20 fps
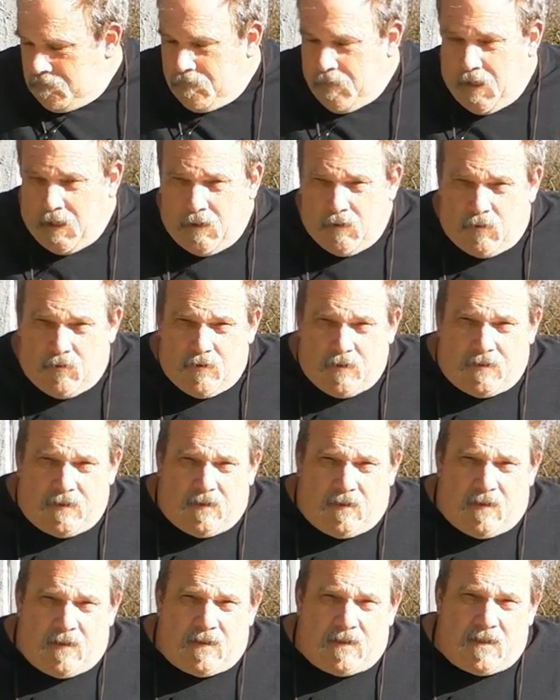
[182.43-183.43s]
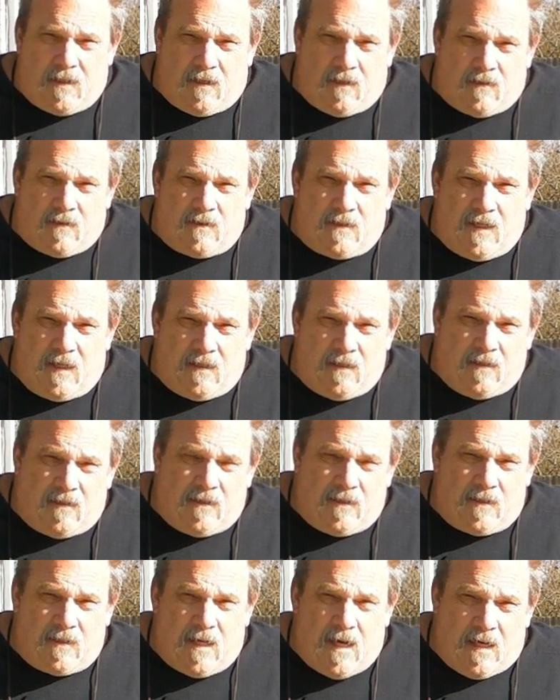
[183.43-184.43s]
monocrystalline cells tend to
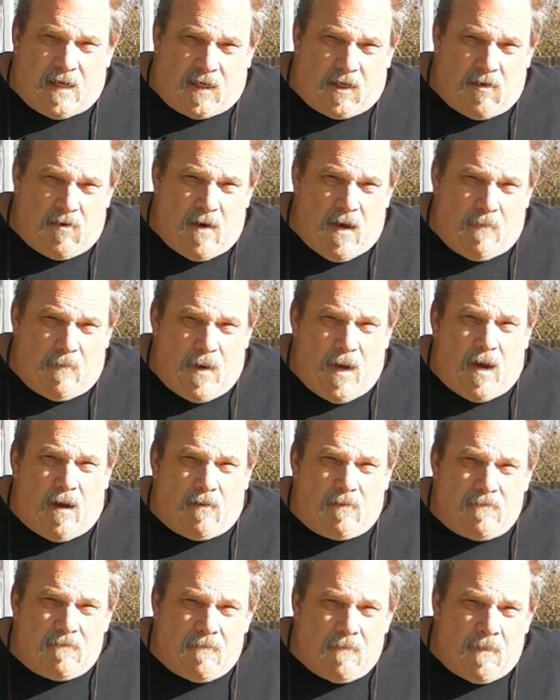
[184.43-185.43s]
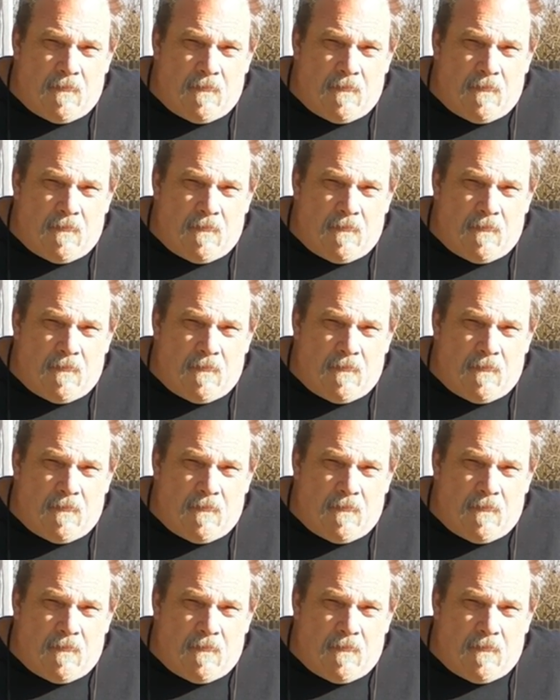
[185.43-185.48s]
just kind of crap out.